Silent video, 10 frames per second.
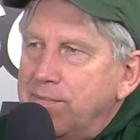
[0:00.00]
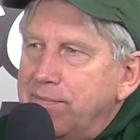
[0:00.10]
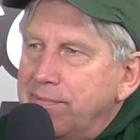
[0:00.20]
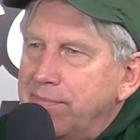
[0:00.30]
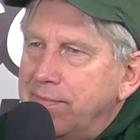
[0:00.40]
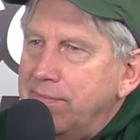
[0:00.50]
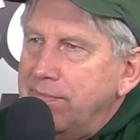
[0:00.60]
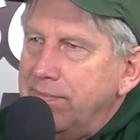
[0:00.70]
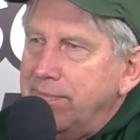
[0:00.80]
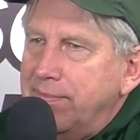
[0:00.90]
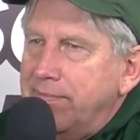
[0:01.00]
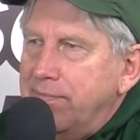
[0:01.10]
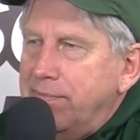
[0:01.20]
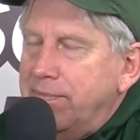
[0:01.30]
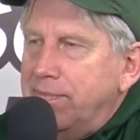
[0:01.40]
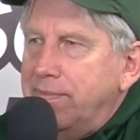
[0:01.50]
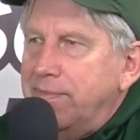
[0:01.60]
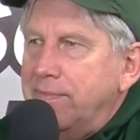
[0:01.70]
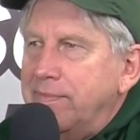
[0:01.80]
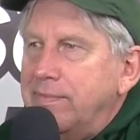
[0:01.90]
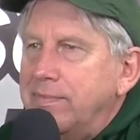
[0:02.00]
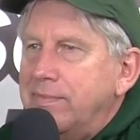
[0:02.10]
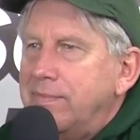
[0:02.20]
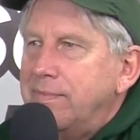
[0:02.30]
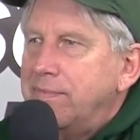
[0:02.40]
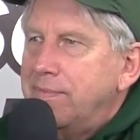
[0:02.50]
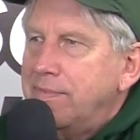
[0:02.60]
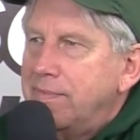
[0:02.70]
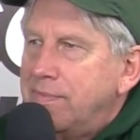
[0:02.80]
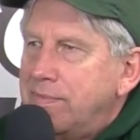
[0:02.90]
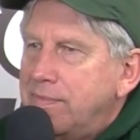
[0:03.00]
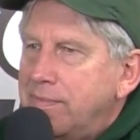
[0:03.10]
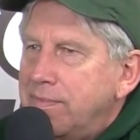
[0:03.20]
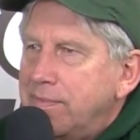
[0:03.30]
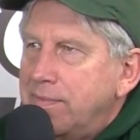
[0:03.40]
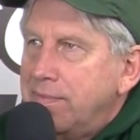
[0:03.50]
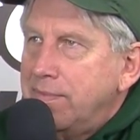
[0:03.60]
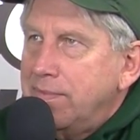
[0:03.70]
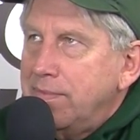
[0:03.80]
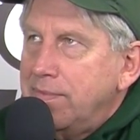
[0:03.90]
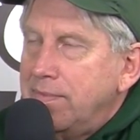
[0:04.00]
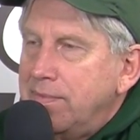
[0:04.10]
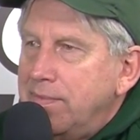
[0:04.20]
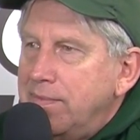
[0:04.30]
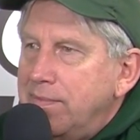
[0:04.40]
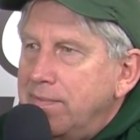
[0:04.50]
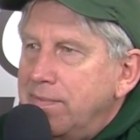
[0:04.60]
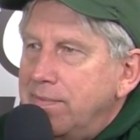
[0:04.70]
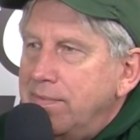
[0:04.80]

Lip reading: This person isn't speaking.